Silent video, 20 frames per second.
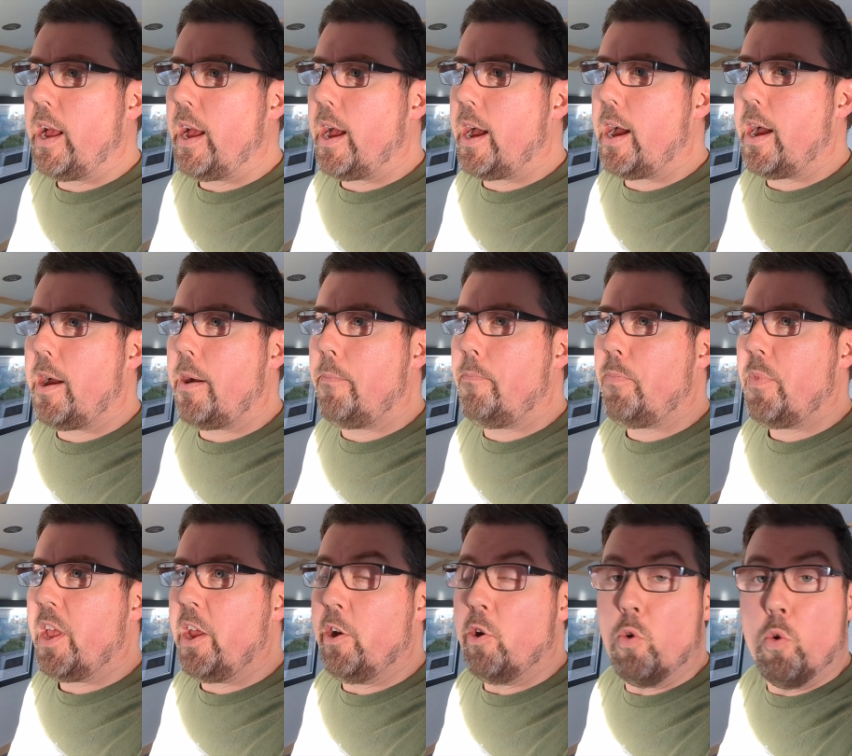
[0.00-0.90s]

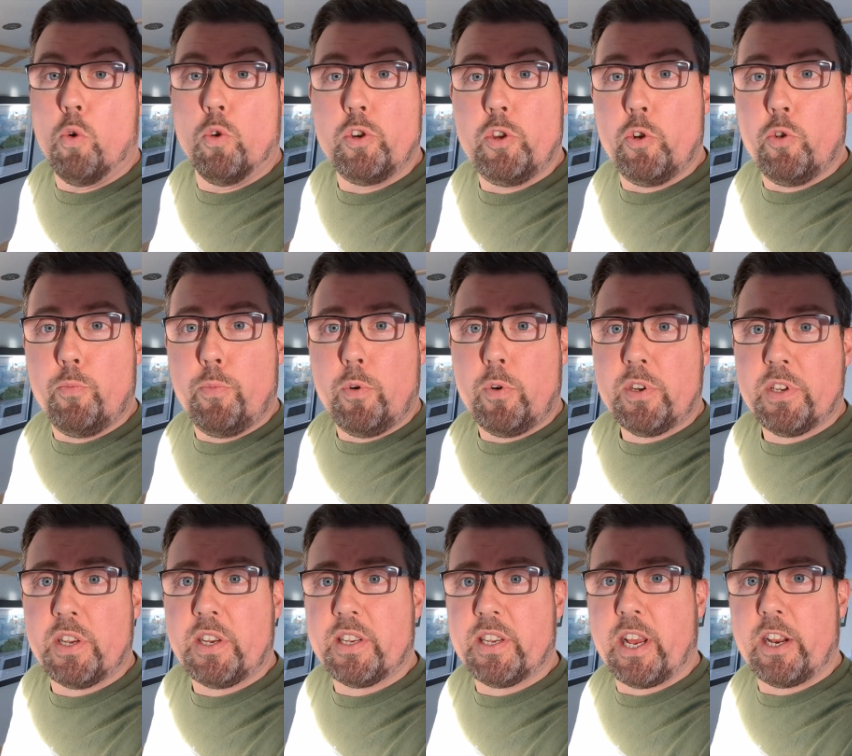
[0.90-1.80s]
um, and
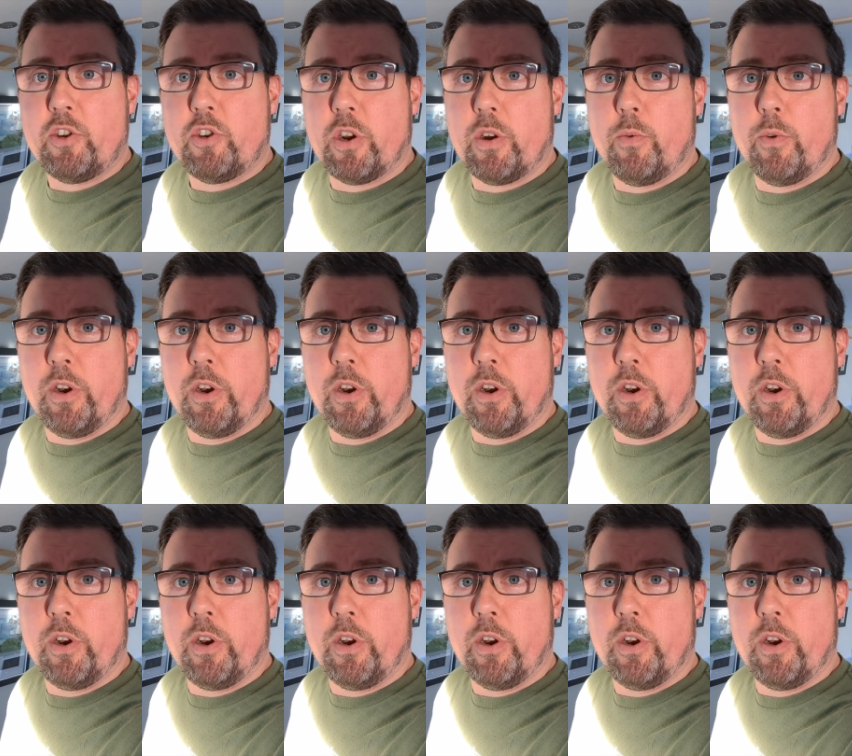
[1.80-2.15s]
audiobooks, et cetera.